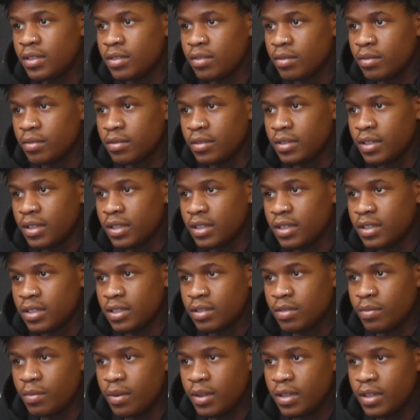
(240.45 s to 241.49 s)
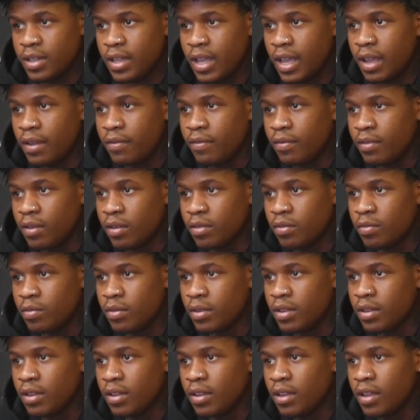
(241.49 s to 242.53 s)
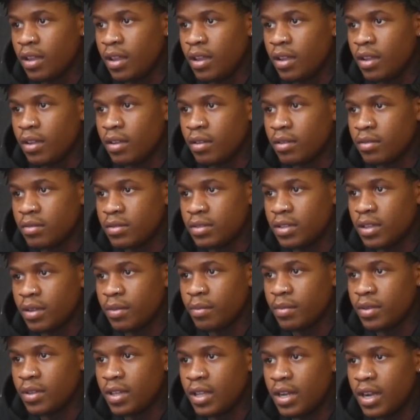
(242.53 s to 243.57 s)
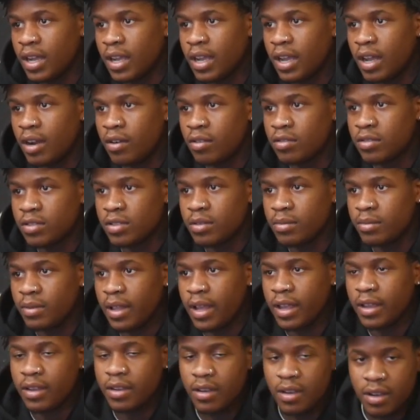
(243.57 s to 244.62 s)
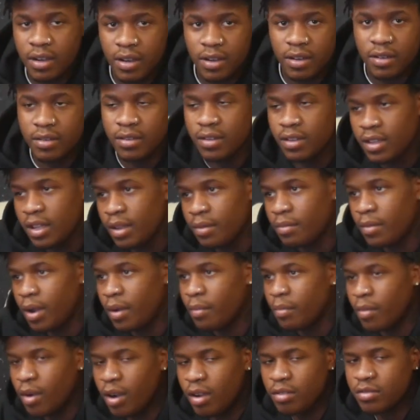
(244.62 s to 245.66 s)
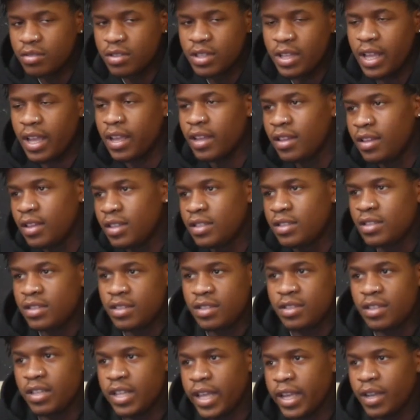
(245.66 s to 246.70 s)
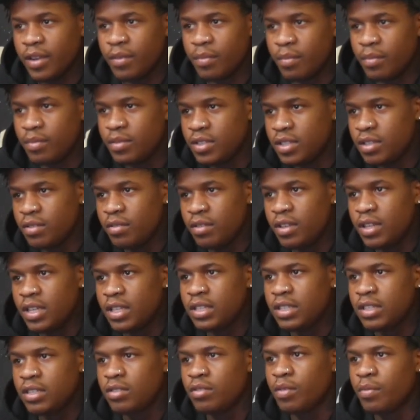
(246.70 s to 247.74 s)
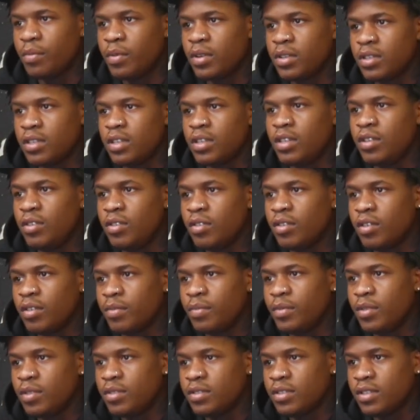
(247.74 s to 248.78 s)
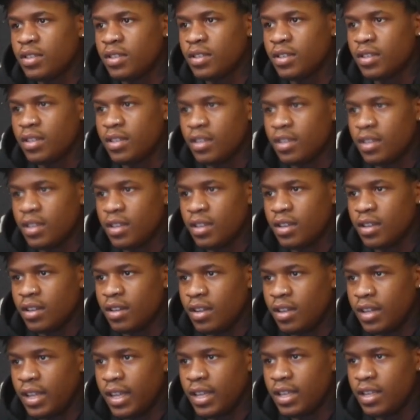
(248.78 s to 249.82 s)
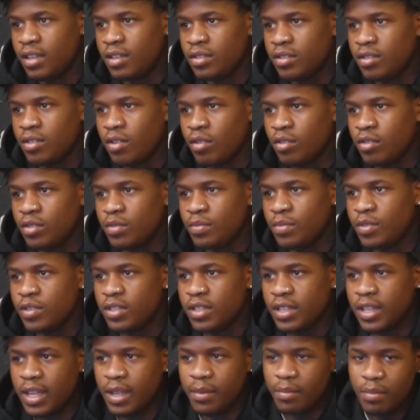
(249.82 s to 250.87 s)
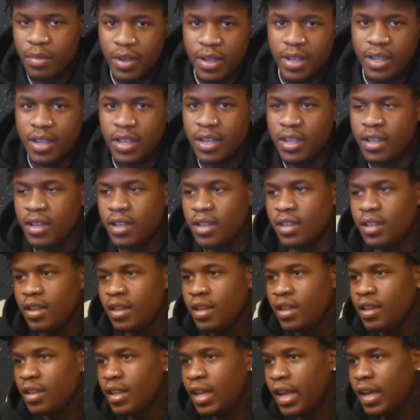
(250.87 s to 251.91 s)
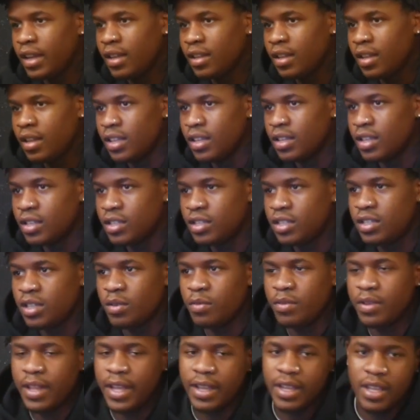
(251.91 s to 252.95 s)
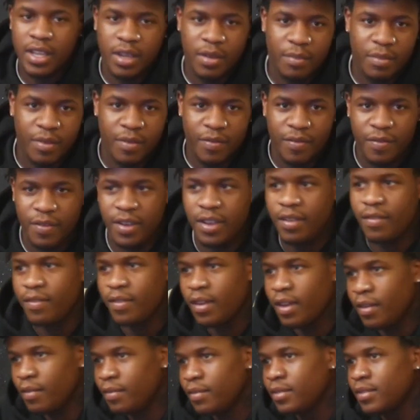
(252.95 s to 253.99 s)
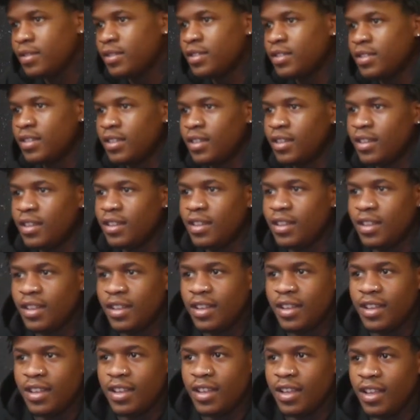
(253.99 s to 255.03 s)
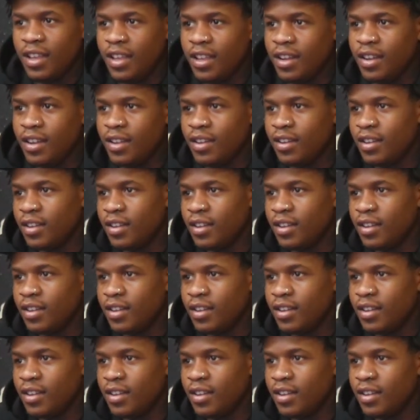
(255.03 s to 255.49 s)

you know what I'm saying? Cause that's my dad fucked with, you know what I'm saying? But then I got on some like, my mom was like she would listen to a bunch of New York music, like East Coast music, like Biggie and then like the shit with like him and Faith Evans and